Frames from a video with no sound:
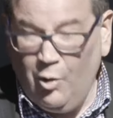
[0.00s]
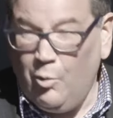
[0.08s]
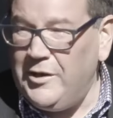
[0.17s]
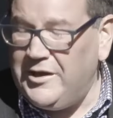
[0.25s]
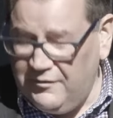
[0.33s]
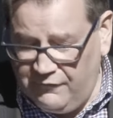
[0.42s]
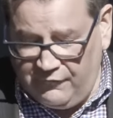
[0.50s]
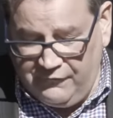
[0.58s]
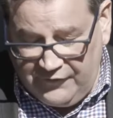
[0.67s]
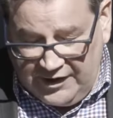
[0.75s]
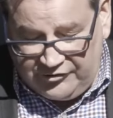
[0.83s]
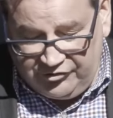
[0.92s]
We give
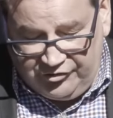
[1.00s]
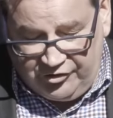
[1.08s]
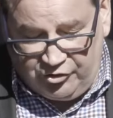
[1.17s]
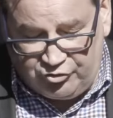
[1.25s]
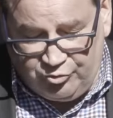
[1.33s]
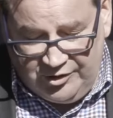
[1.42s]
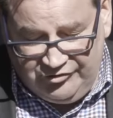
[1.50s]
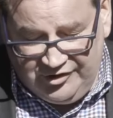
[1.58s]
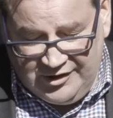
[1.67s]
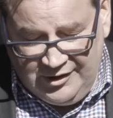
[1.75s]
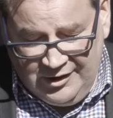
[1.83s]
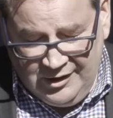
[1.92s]
effect to the
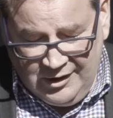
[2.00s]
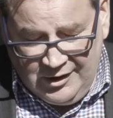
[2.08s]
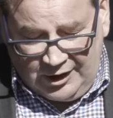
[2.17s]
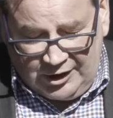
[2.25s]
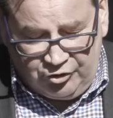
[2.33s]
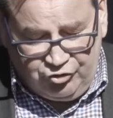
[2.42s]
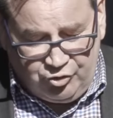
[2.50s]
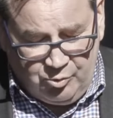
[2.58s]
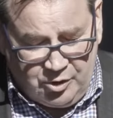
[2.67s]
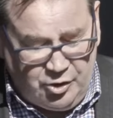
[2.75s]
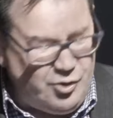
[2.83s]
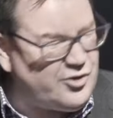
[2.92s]
treaty and
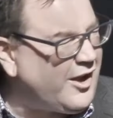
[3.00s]
ensure good